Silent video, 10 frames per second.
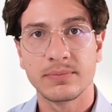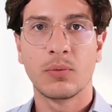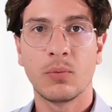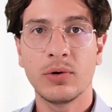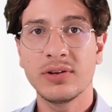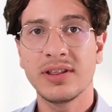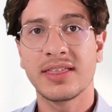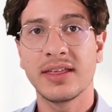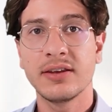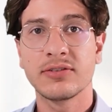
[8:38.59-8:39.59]
One of the
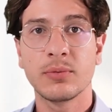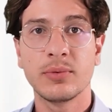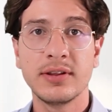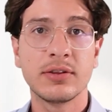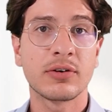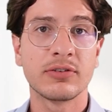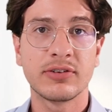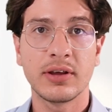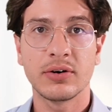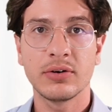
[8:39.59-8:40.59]
things that we need to
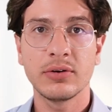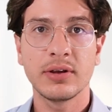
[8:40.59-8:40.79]
consider